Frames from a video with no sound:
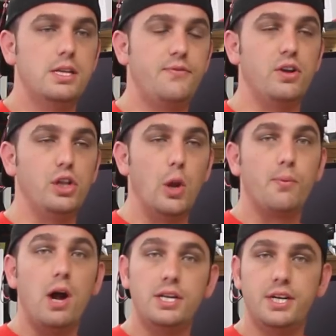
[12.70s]
different
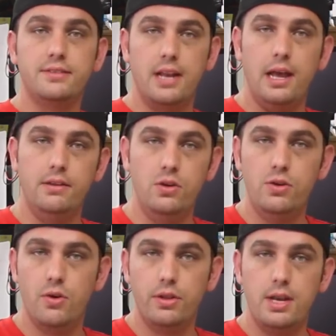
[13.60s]
little projects that I
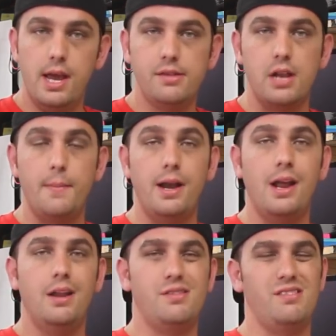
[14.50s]
do during the days that I might
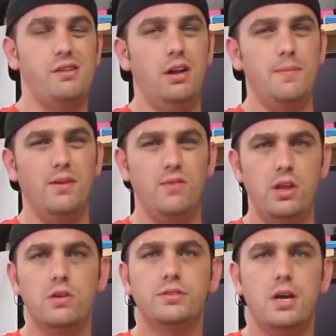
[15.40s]
not necessarily make
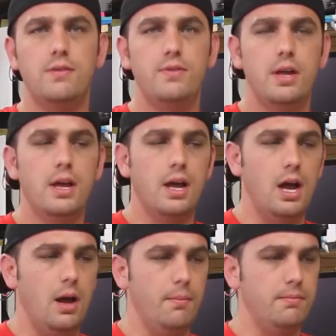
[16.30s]
videos of,
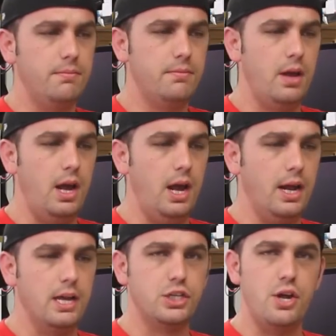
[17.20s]

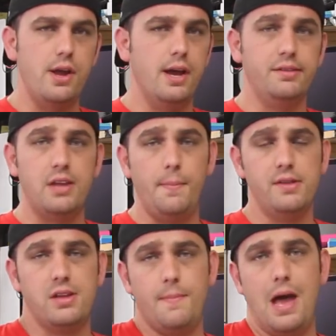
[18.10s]
and kind of show you guys
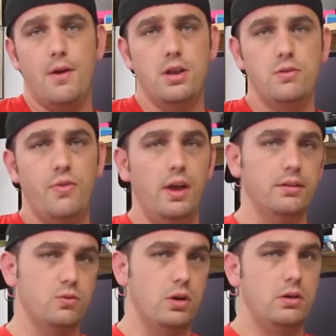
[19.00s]
step-by-step how I do
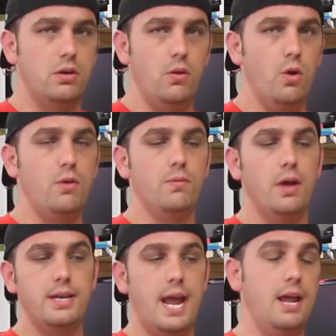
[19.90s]
things, what
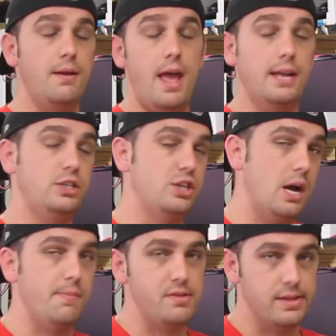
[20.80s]
a day in Ed's
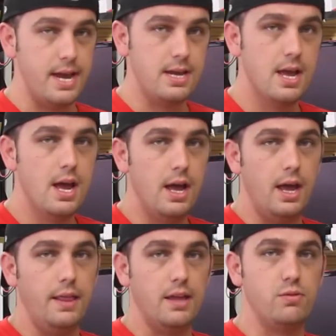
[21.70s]
shop is like,
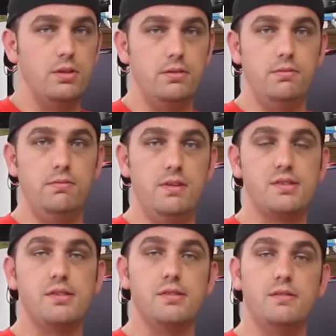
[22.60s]
and that's what
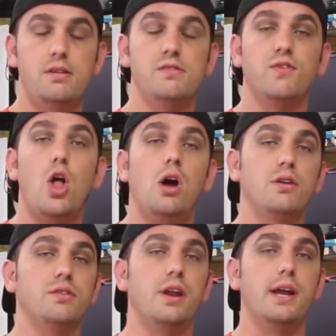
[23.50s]
these
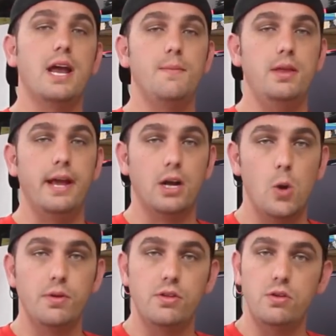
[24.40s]
vlogs are going to kind of be like.
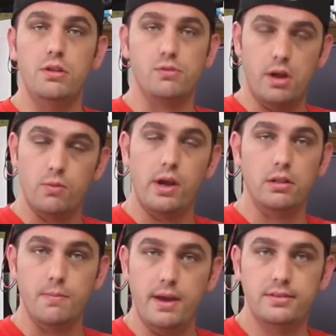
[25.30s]
I hope to do these on a
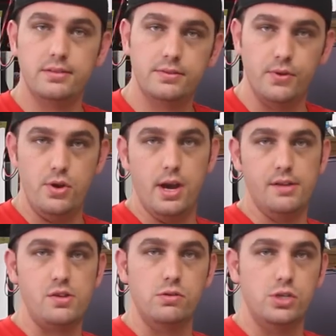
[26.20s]
regular basis for you
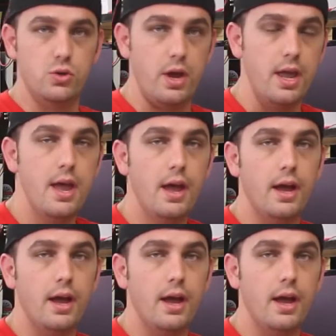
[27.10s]
guys to enjoy.